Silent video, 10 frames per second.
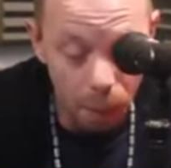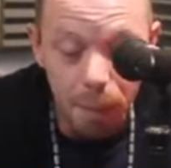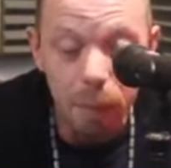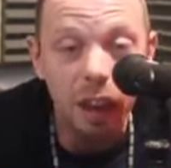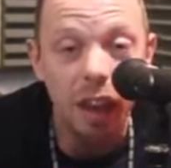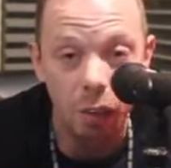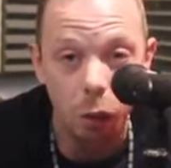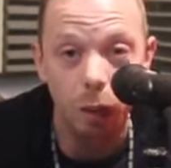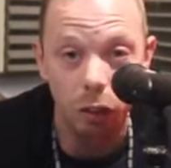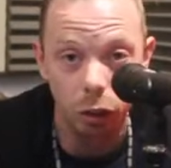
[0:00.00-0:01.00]
I'm be
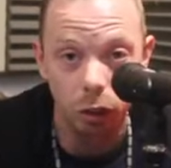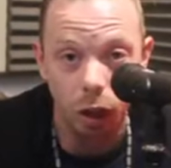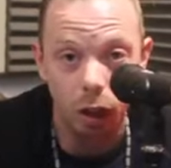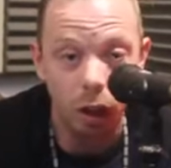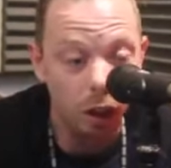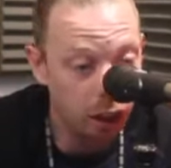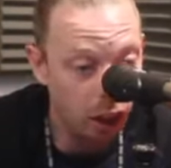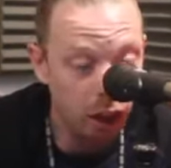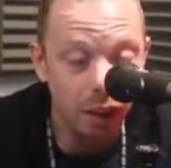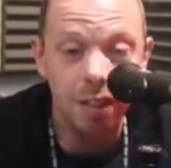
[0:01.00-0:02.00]
clever with you lot.
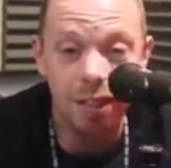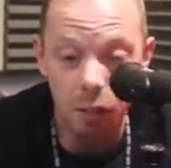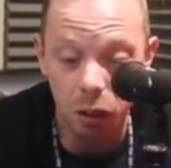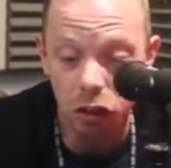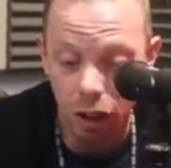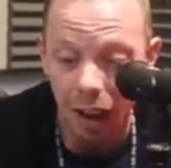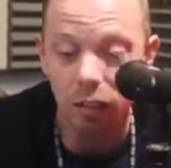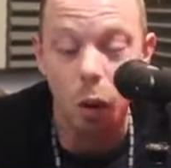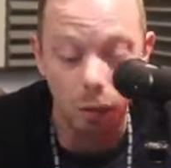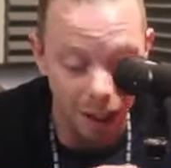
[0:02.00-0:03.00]
Yeah, 7
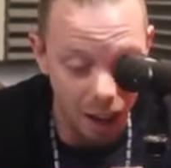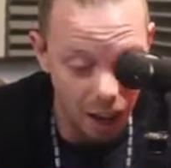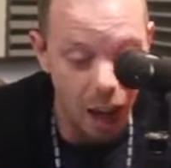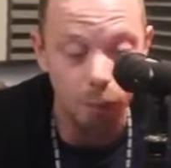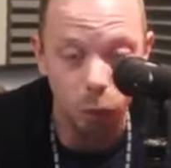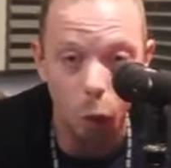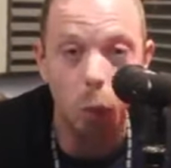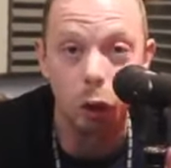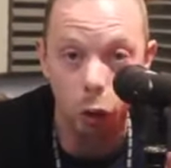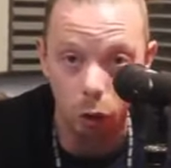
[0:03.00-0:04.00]
tracks of
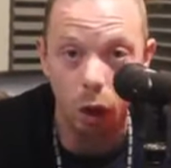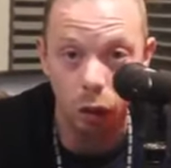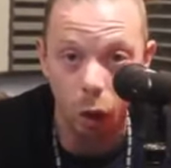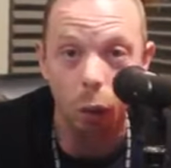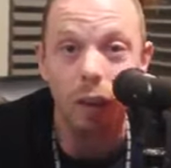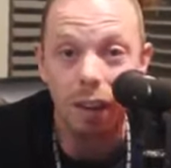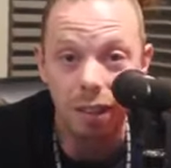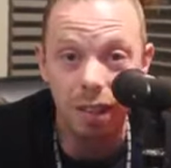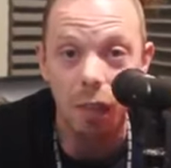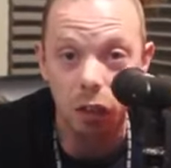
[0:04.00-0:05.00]
MDOT, what you lot know.
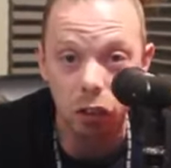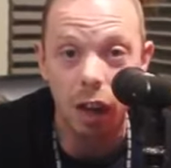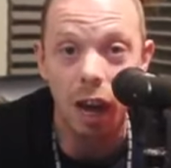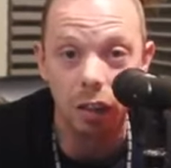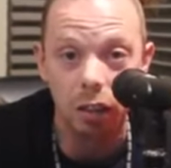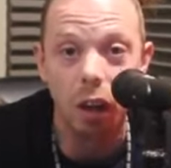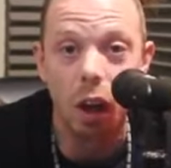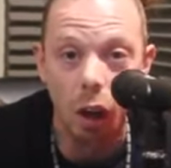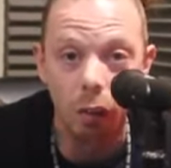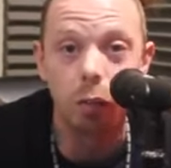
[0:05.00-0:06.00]
7 tracks
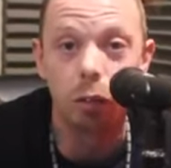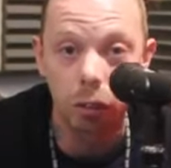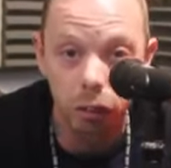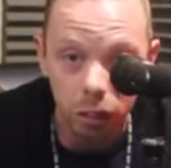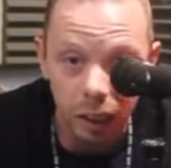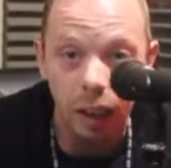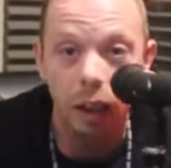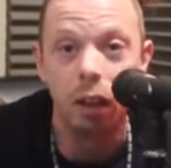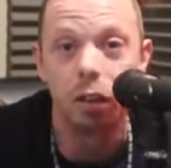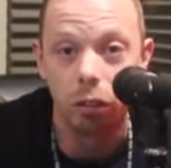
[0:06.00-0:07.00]
of
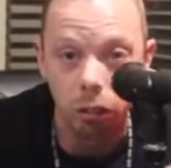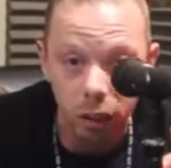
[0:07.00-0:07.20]
real